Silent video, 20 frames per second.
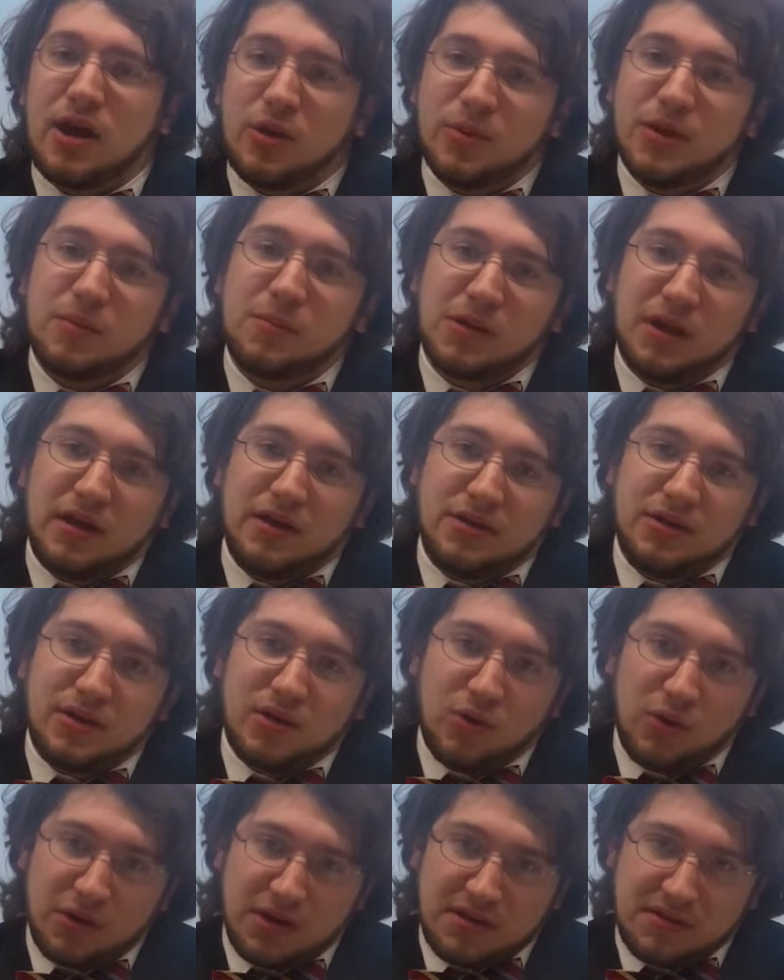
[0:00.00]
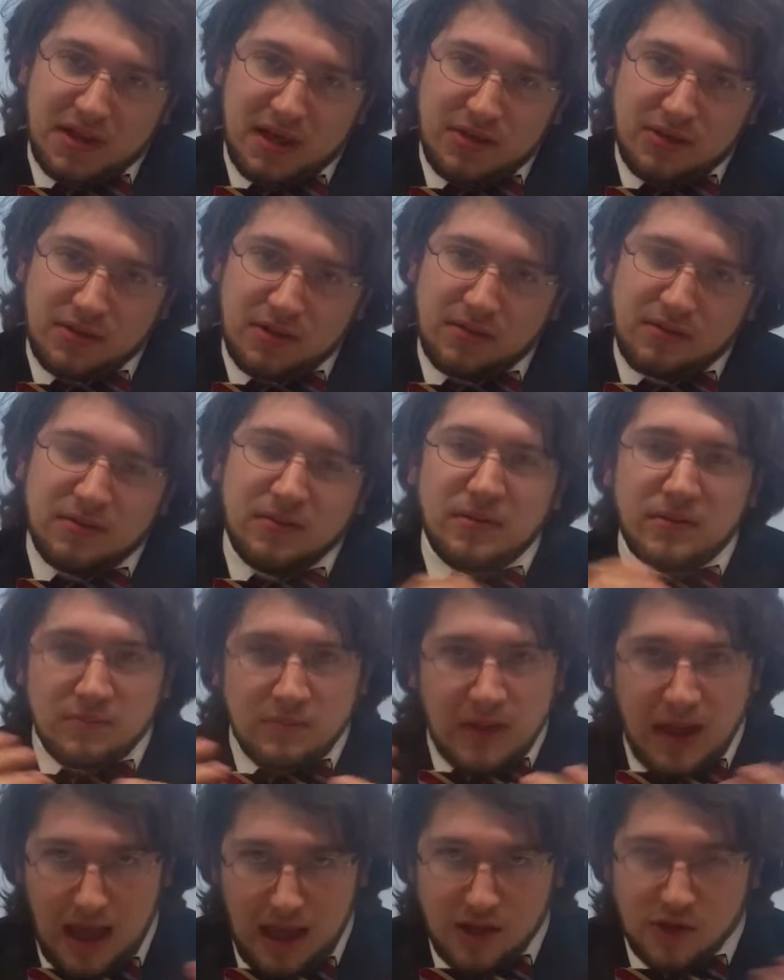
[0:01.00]
be applied to the organization,
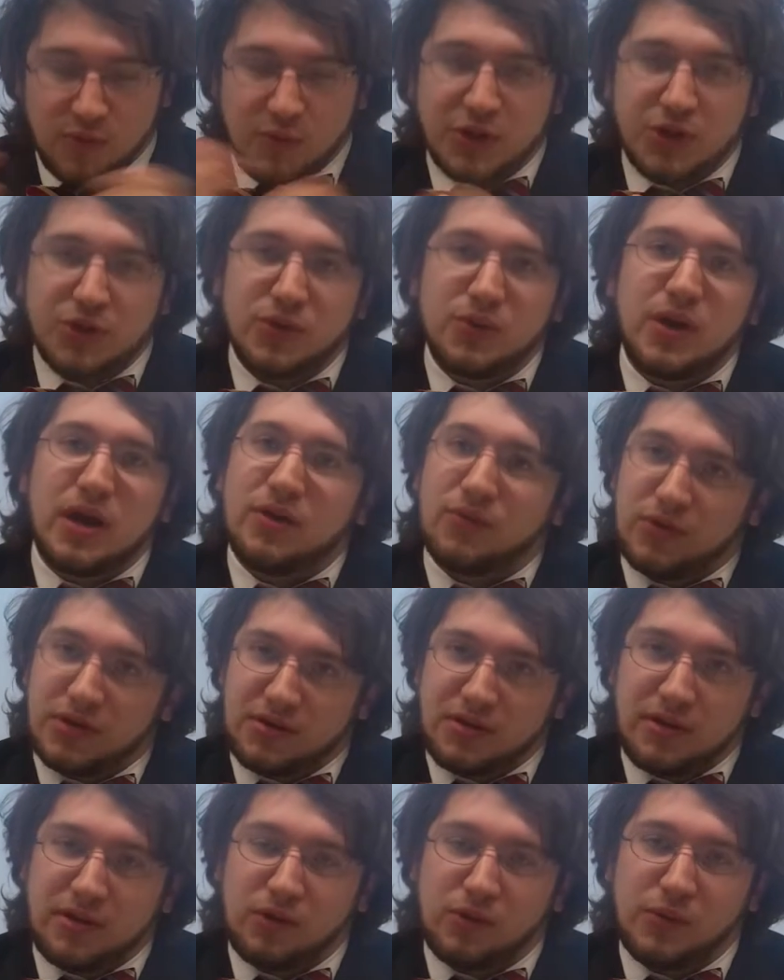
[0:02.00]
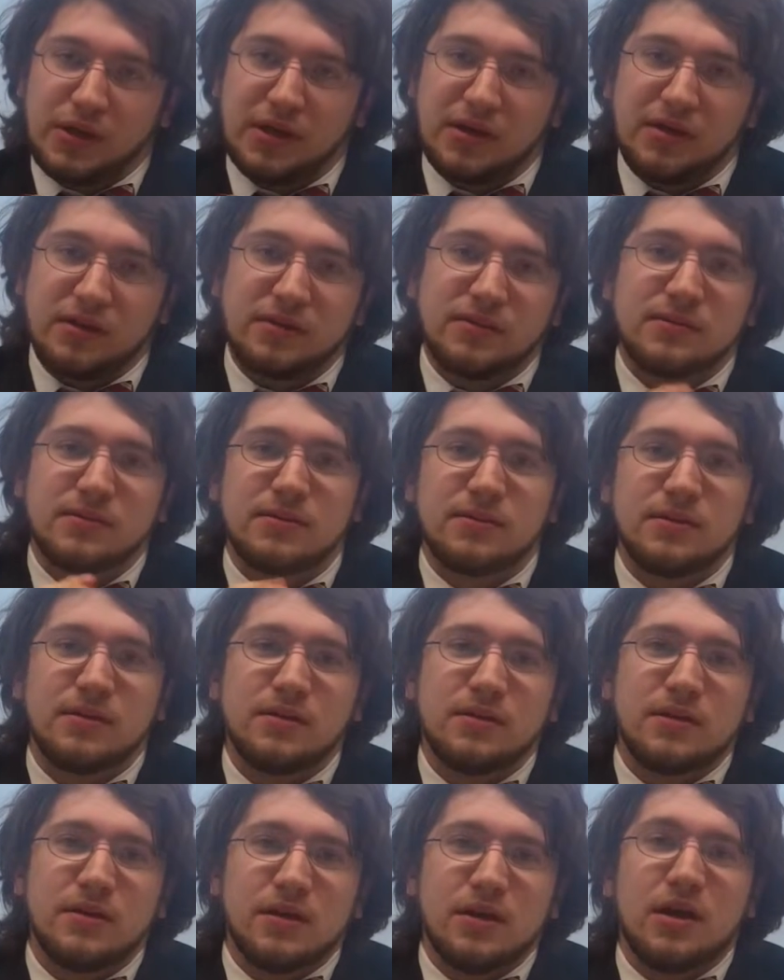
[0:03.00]
as we do every single week.
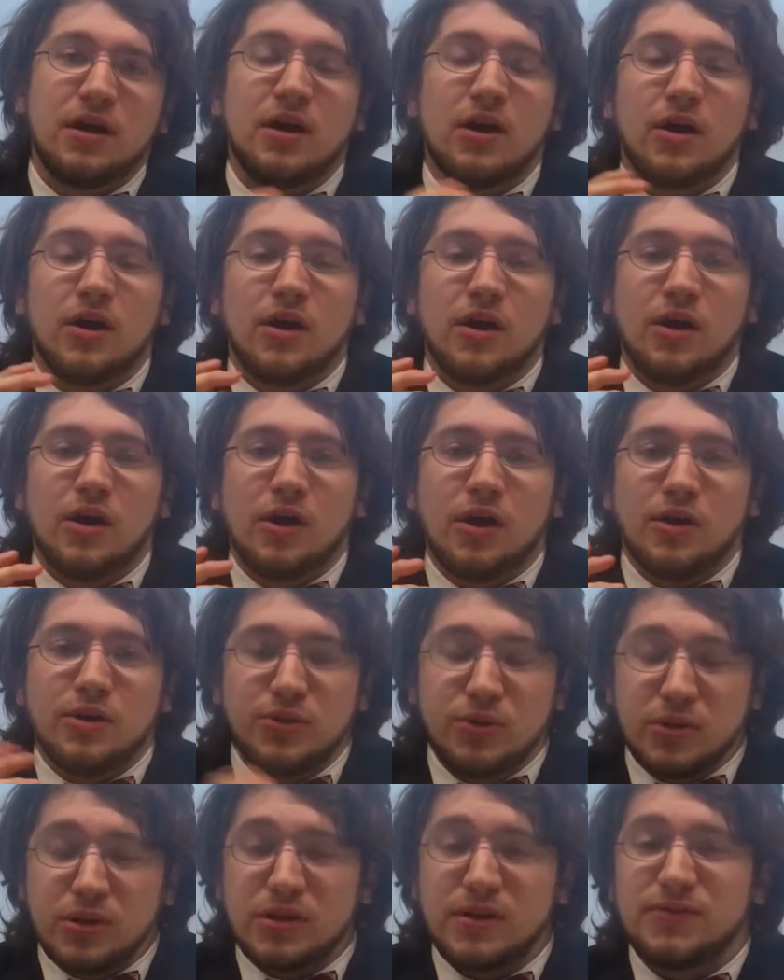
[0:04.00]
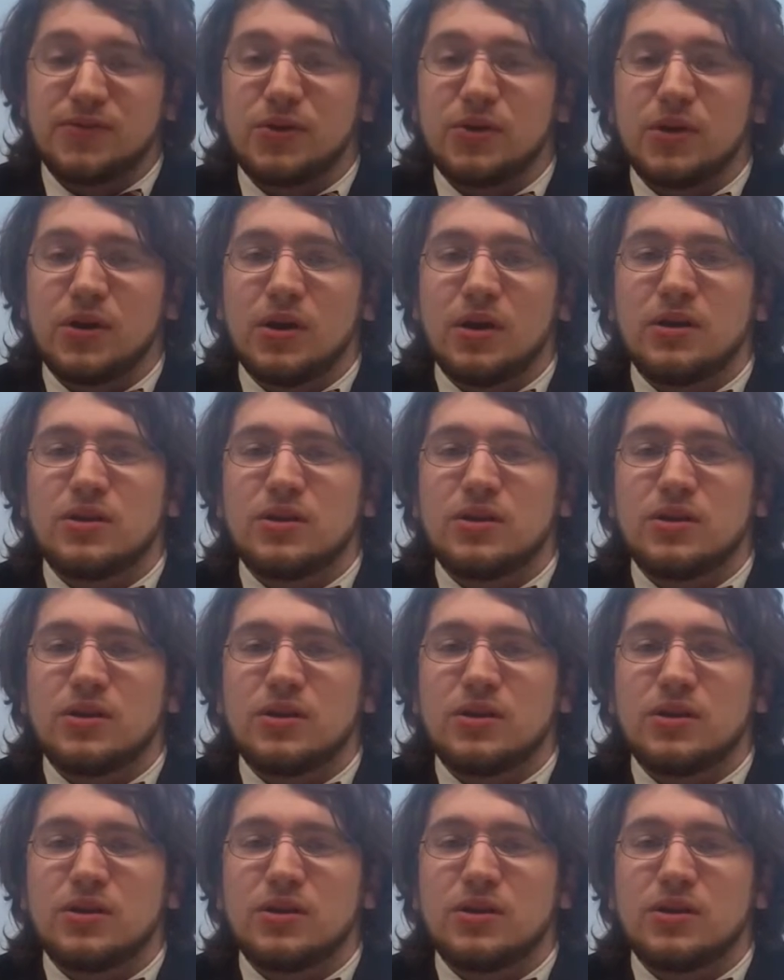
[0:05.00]
Unilever